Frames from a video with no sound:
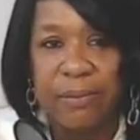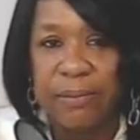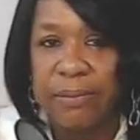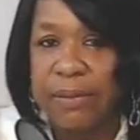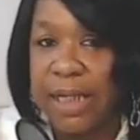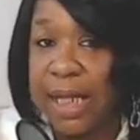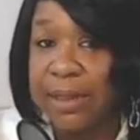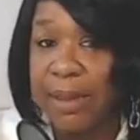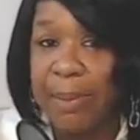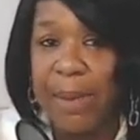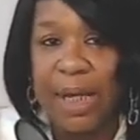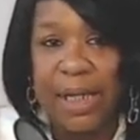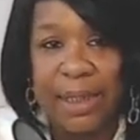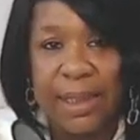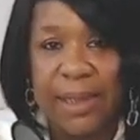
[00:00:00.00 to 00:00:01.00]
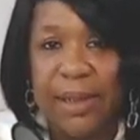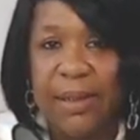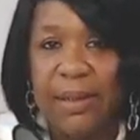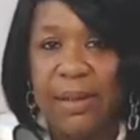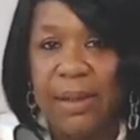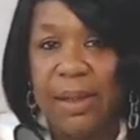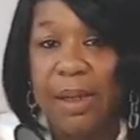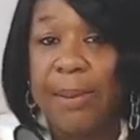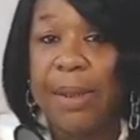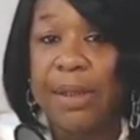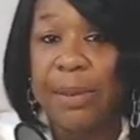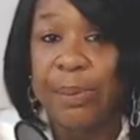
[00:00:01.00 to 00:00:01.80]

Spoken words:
Not the money, but the